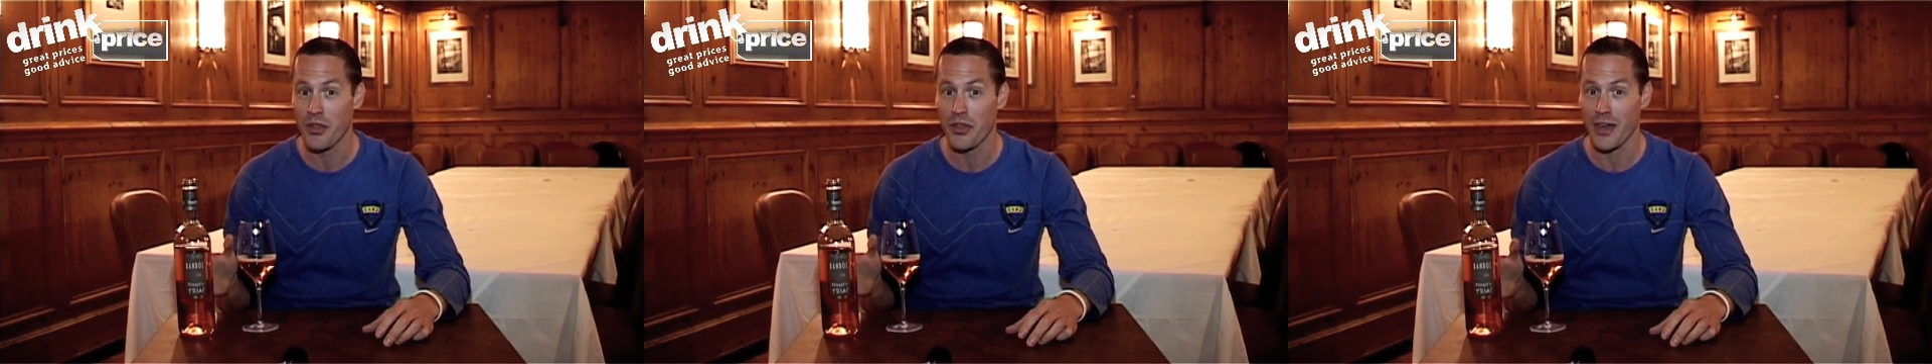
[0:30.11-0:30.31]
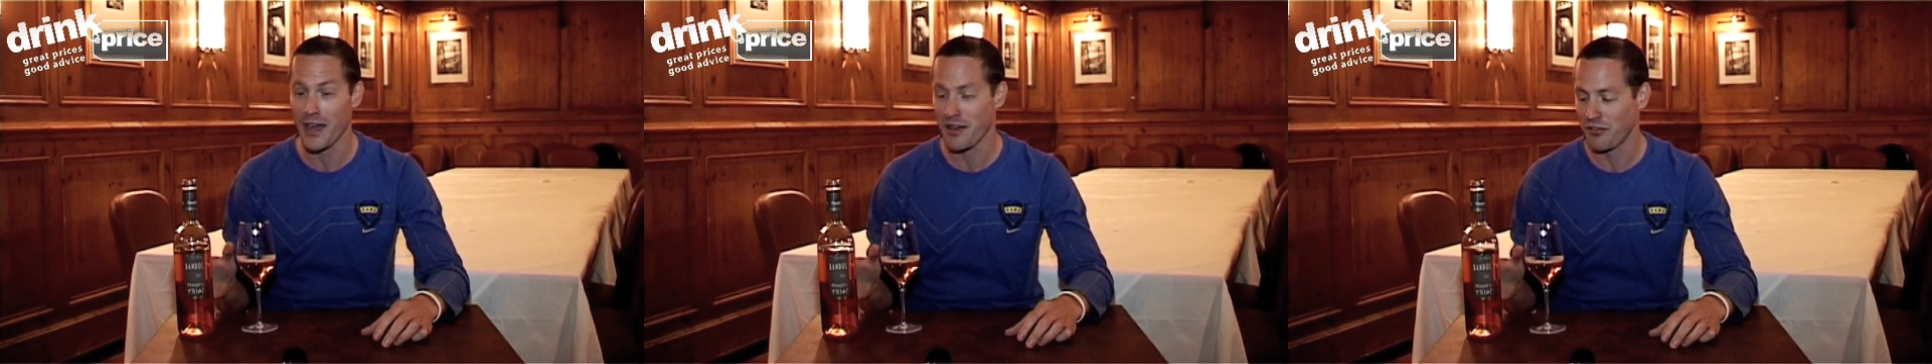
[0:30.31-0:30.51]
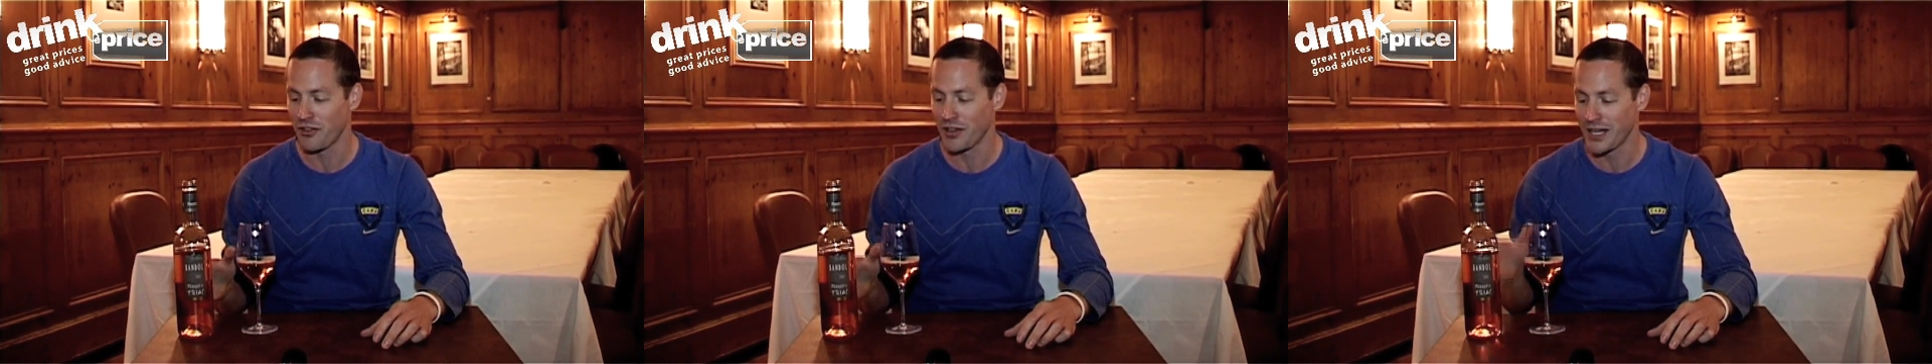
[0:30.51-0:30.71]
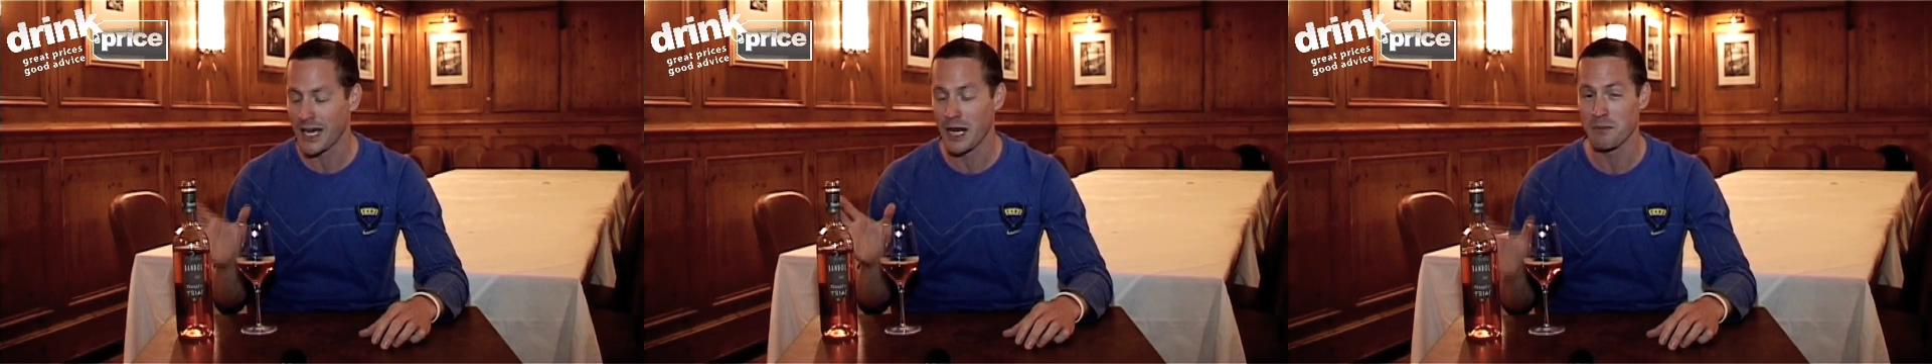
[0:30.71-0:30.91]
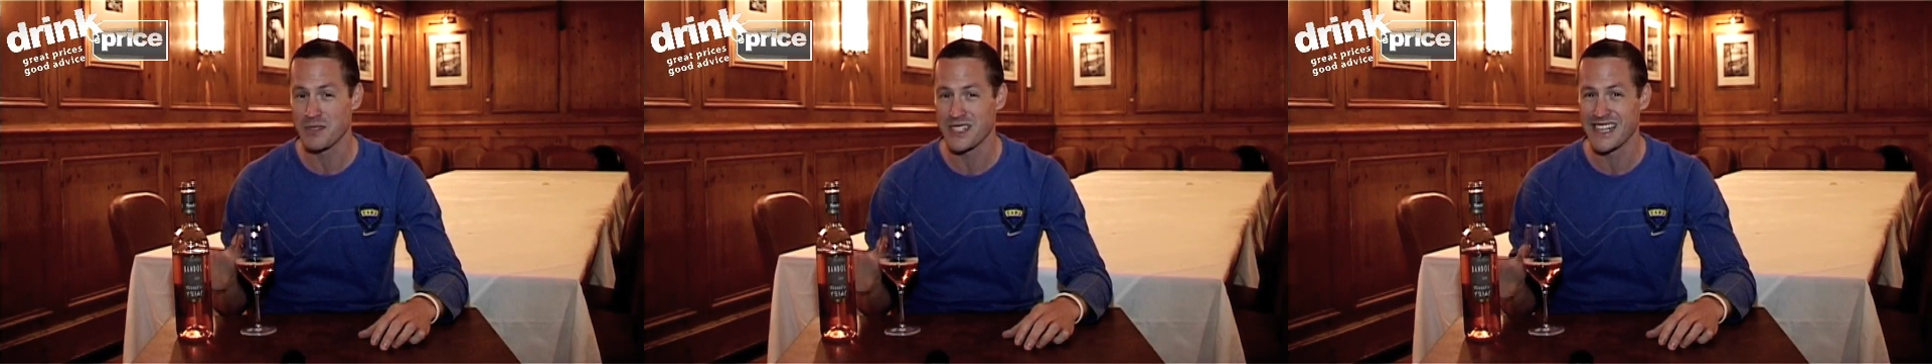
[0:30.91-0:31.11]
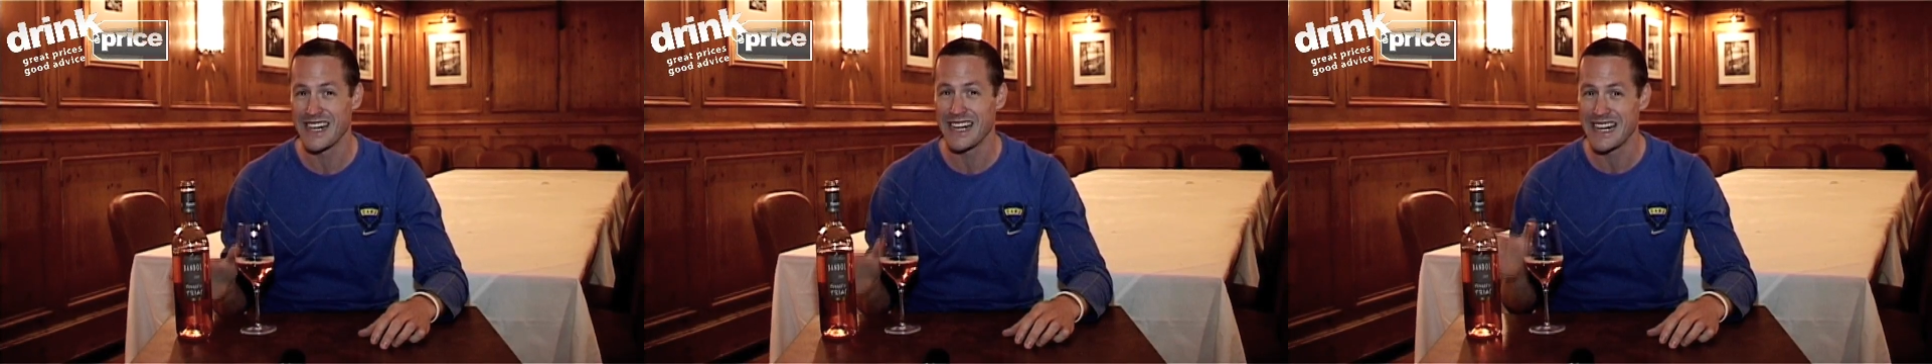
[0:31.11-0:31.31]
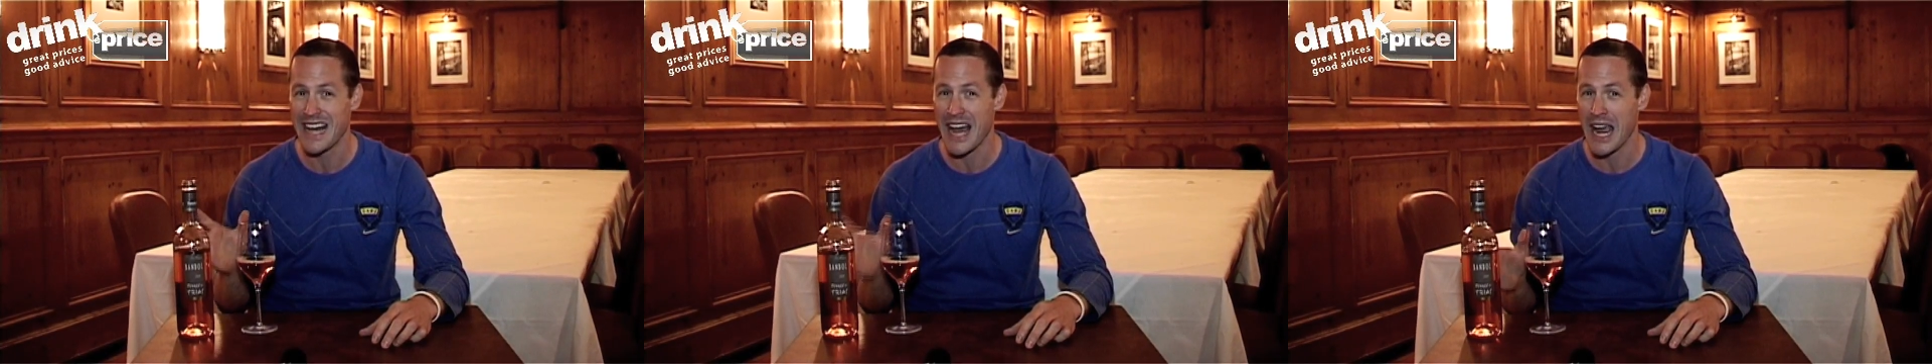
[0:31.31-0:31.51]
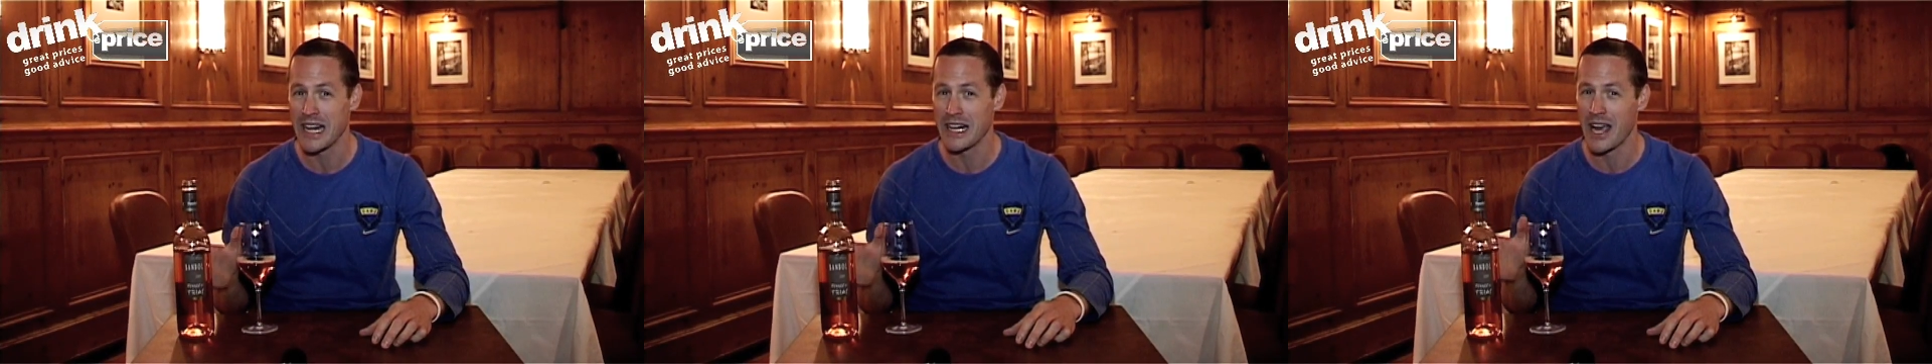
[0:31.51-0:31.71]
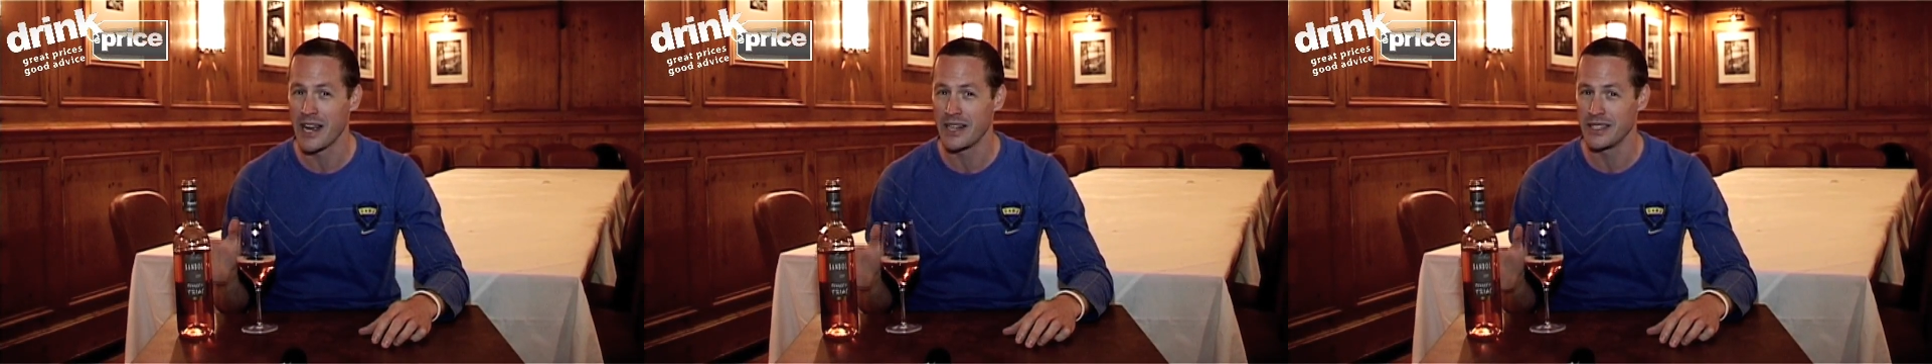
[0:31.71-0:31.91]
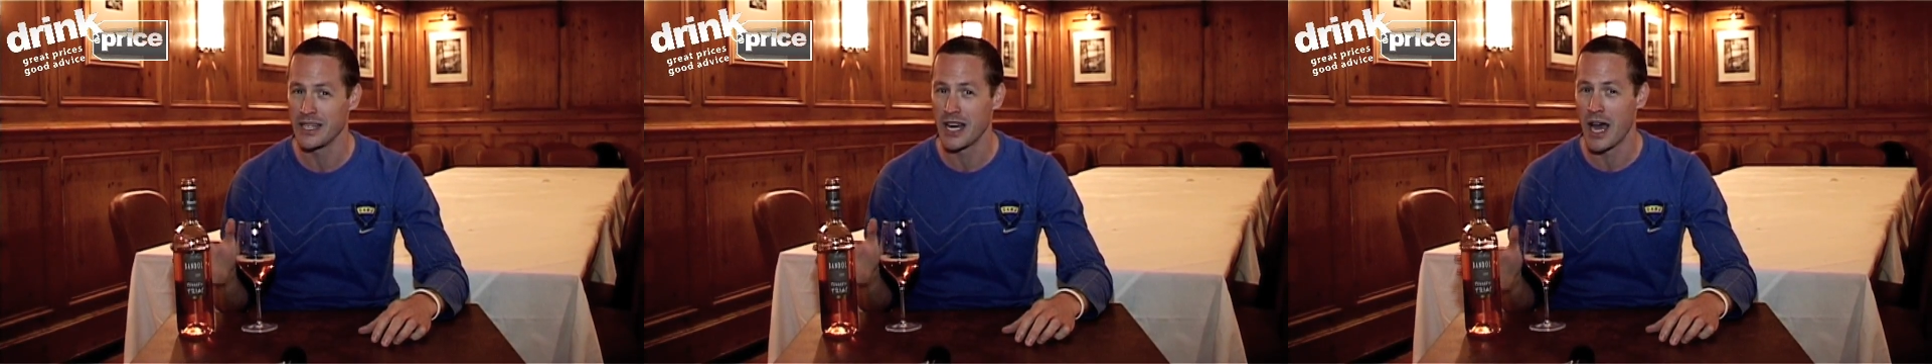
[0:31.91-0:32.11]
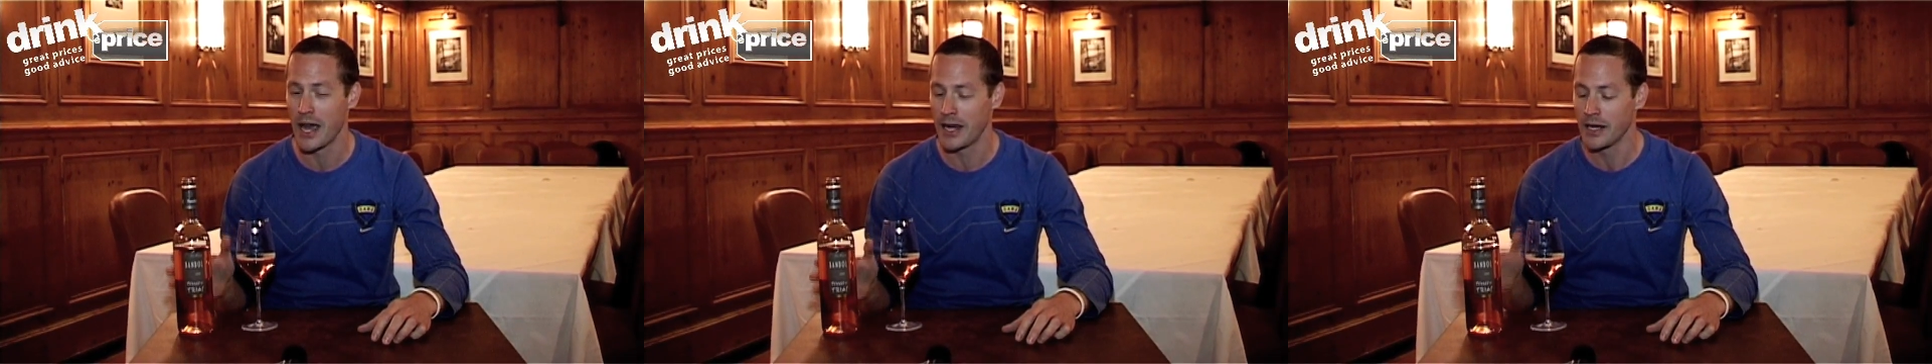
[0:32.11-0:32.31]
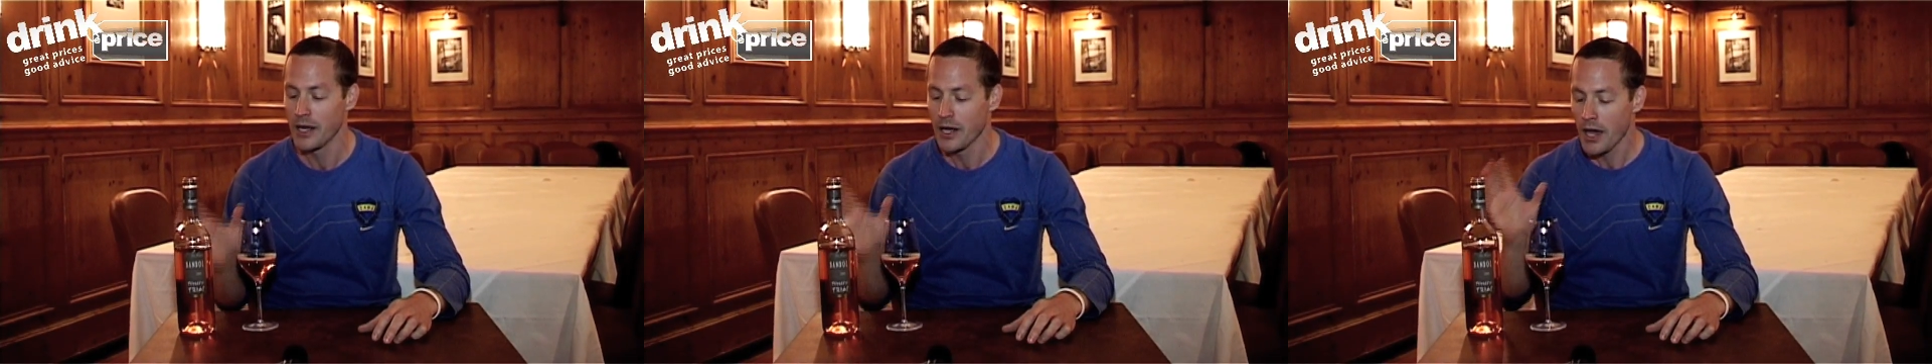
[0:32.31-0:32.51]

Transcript: thankfully, comes in at $9.99